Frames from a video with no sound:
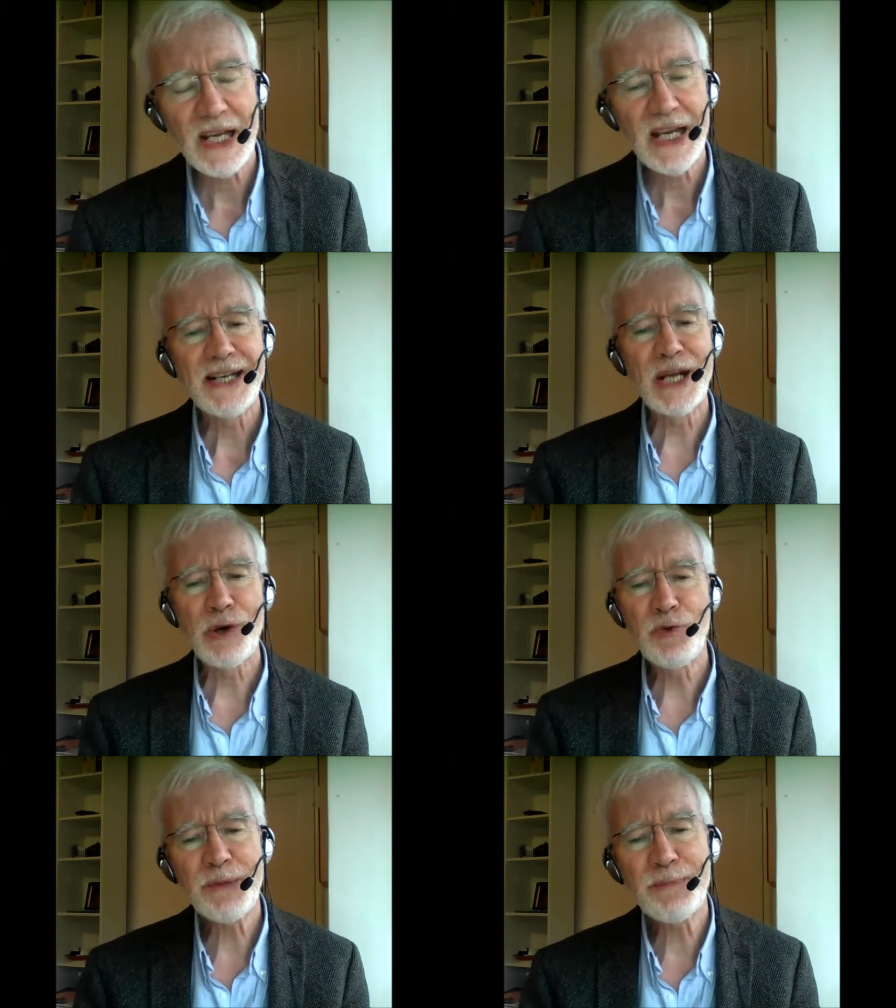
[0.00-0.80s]
Now,
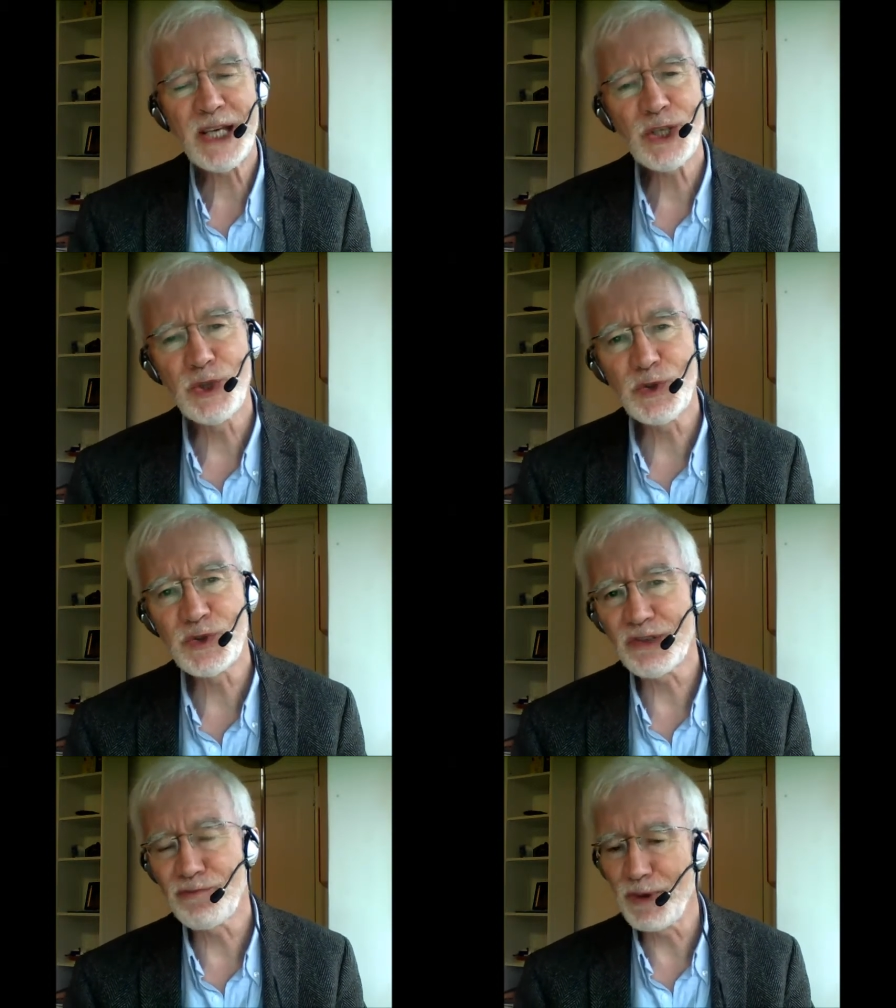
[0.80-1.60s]
we make use
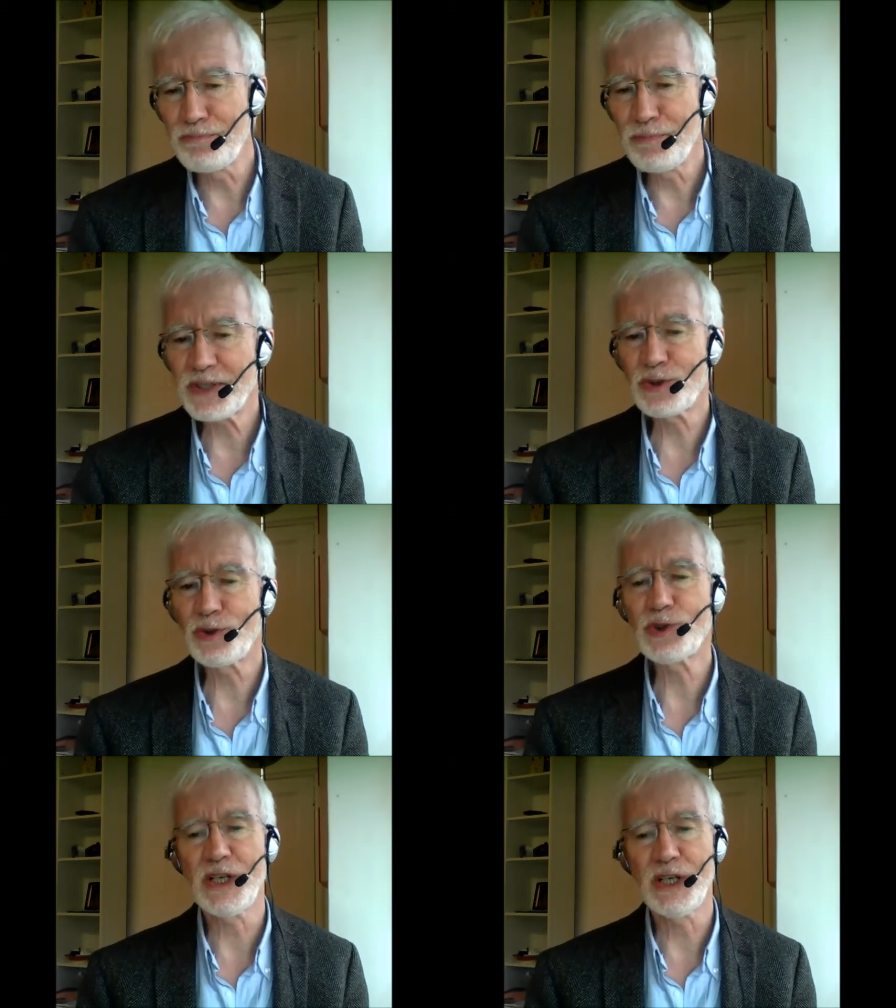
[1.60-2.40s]
of muscle
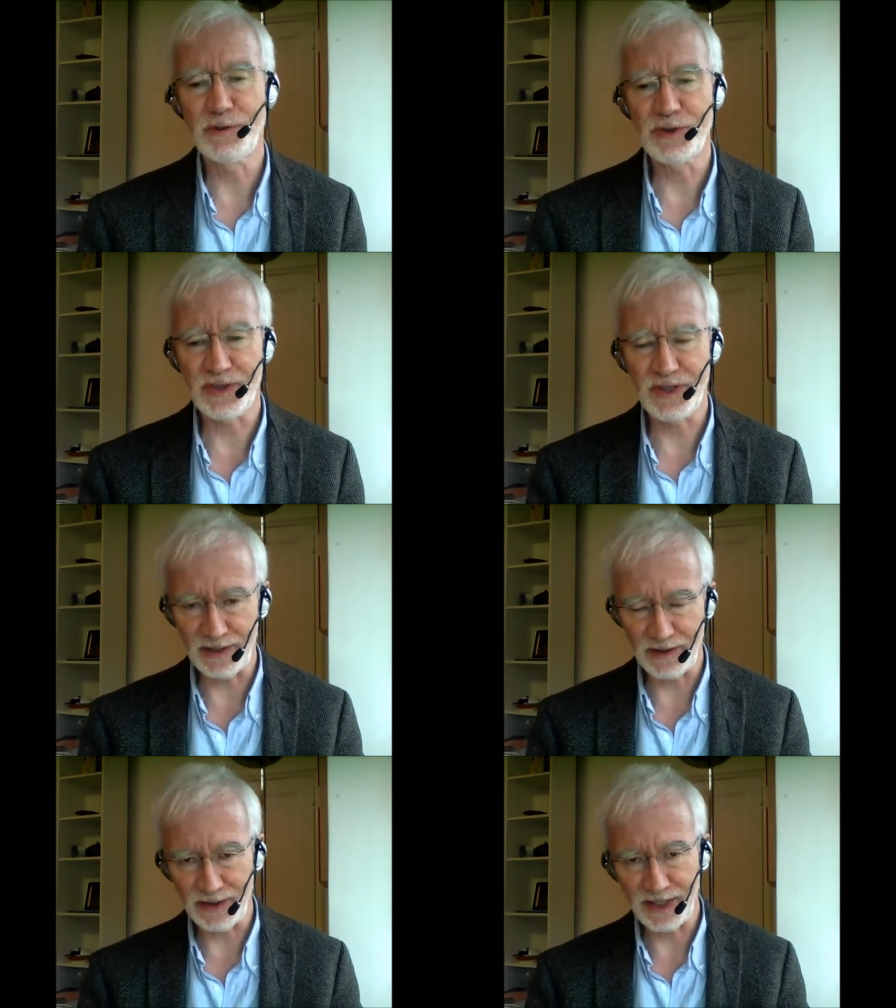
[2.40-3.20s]
tone
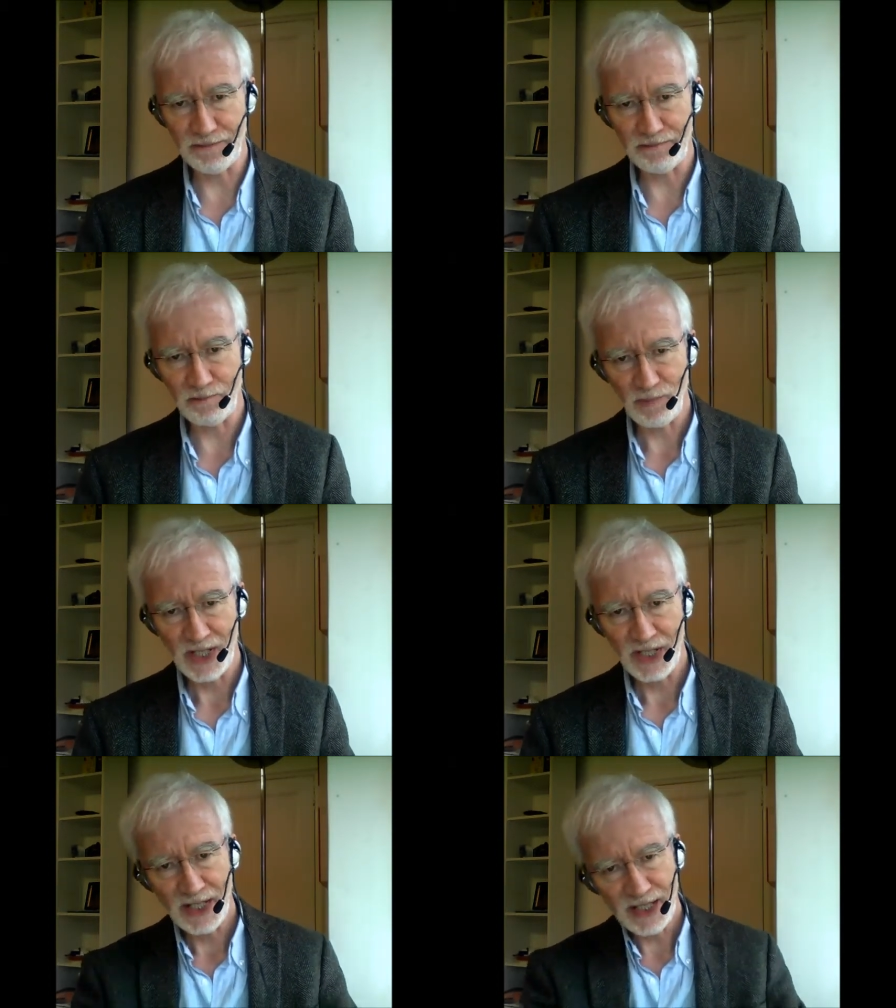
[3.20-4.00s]
signaling.
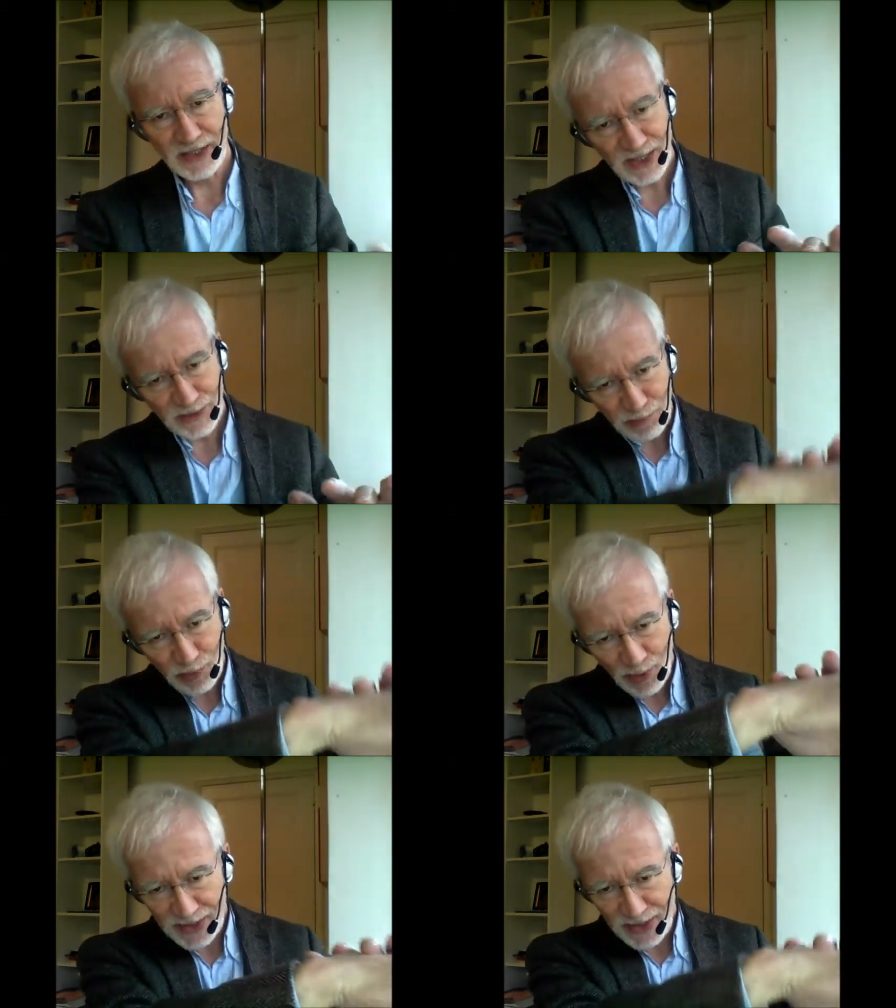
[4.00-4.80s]
It's just
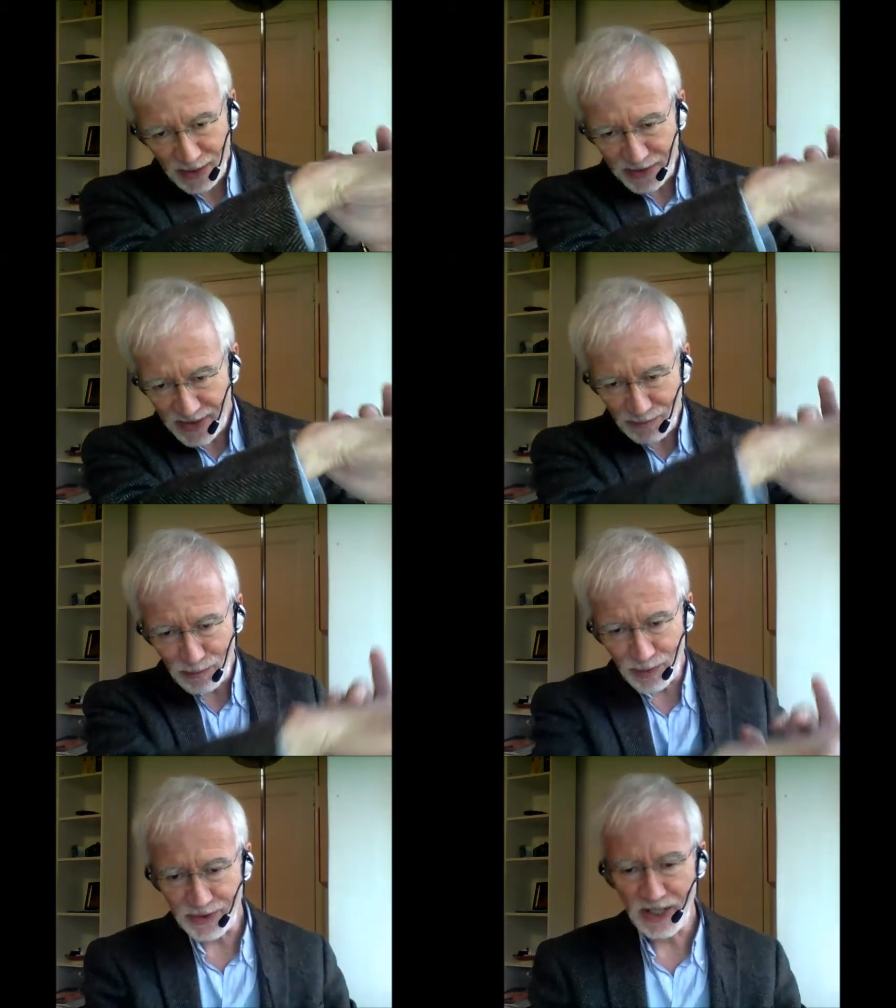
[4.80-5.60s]
pressing on
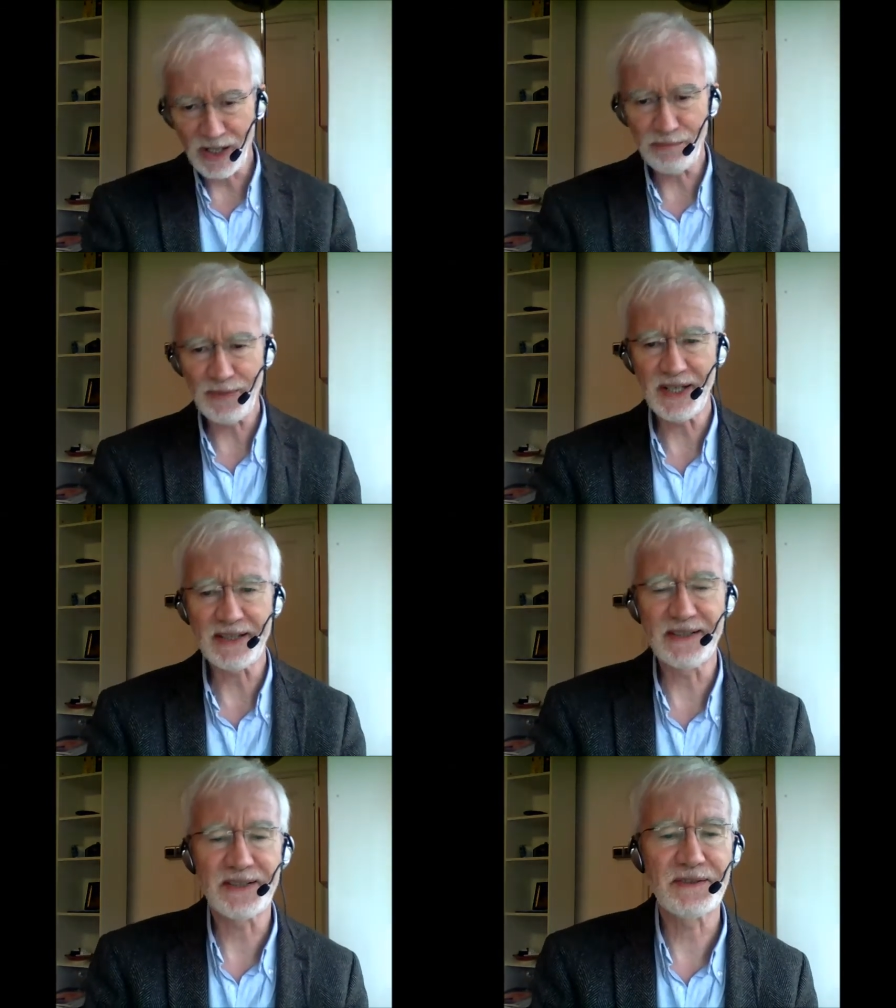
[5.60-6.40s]
someone's arm like
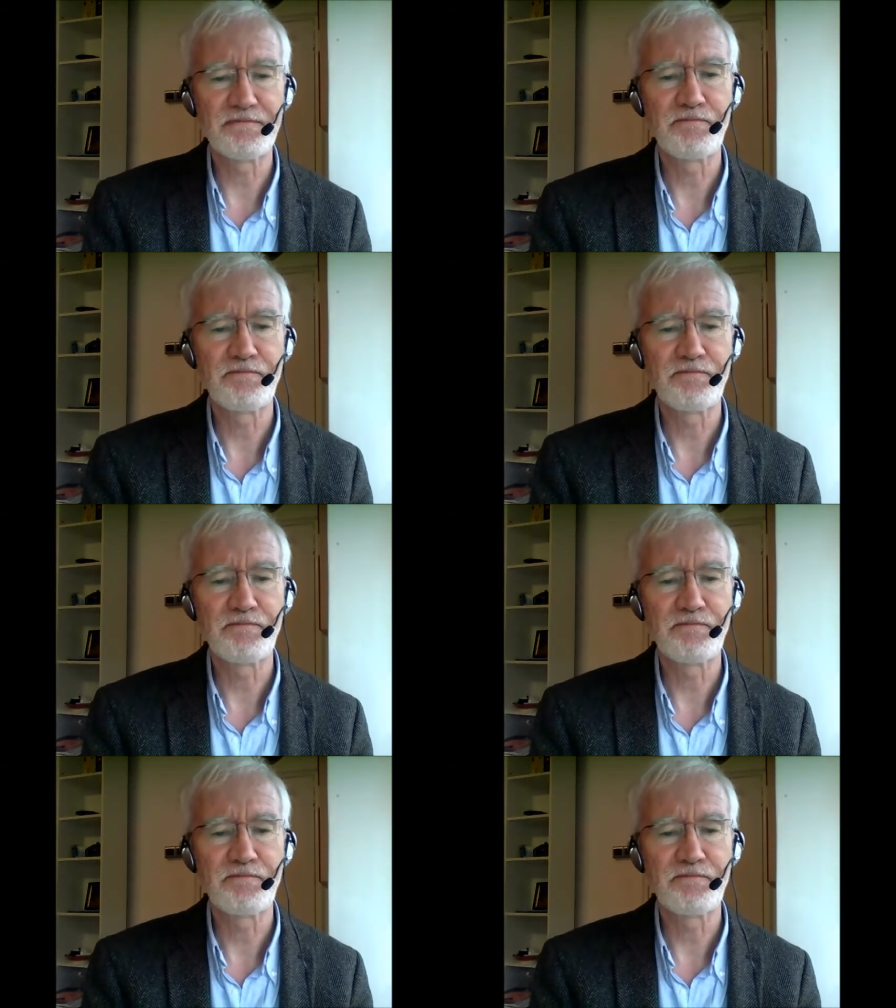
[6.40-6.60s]
this.